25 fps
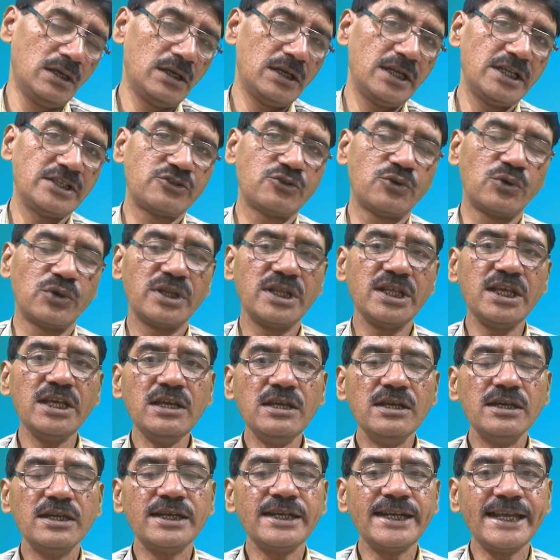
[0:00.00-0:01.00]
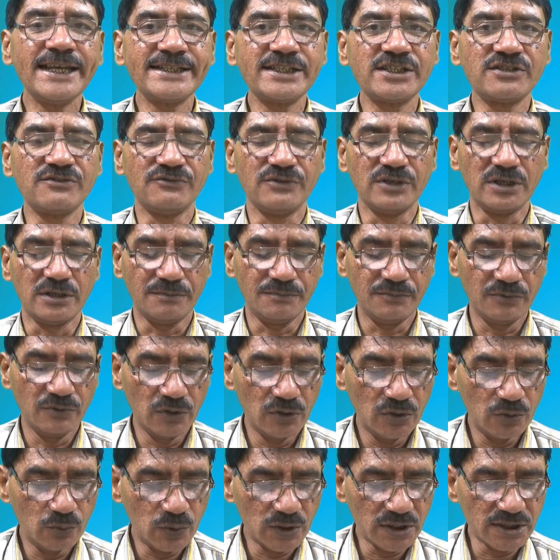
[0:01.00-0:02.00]
Let's go to the next verb.
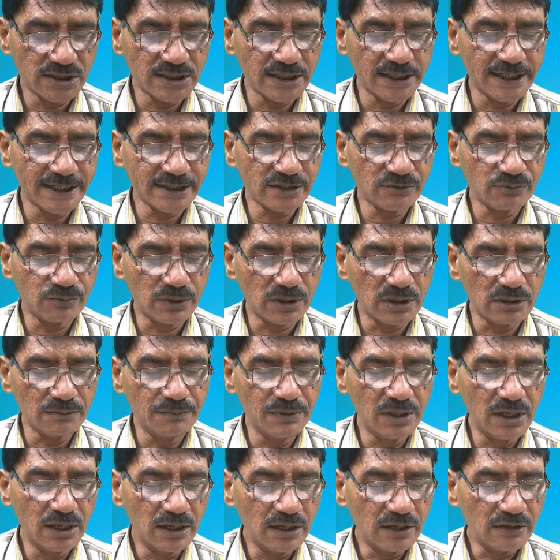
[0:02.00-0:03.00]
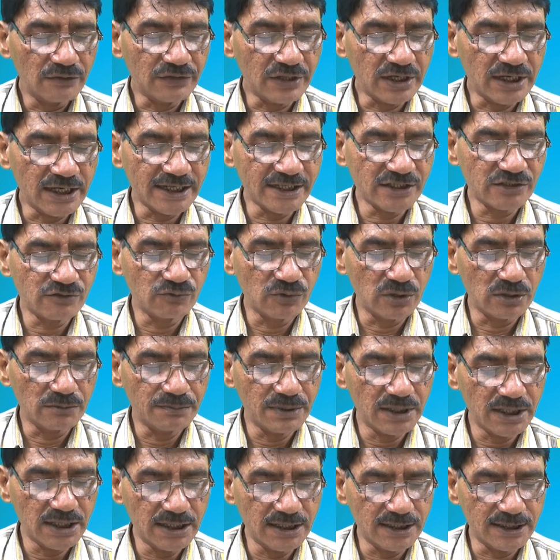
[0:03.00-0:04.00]
What is the next verb? The next
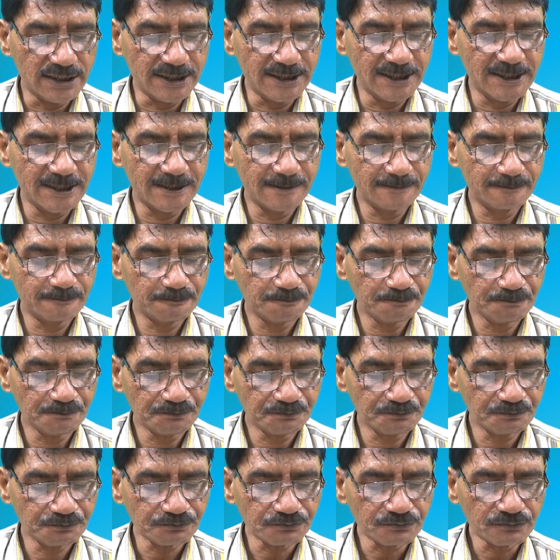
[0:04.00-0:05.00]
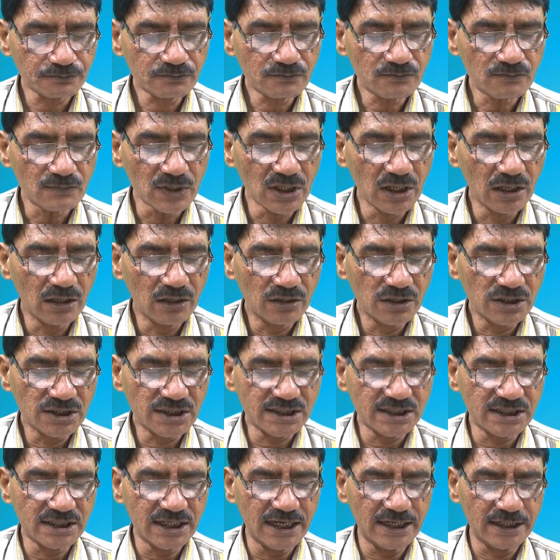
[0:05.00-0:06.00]
verb is
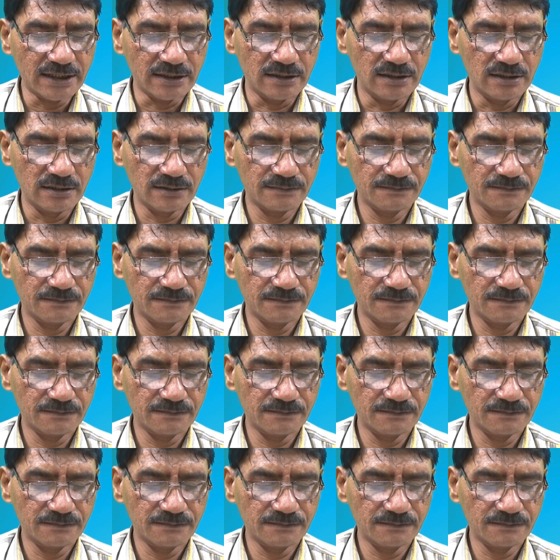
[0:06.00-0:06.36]
send.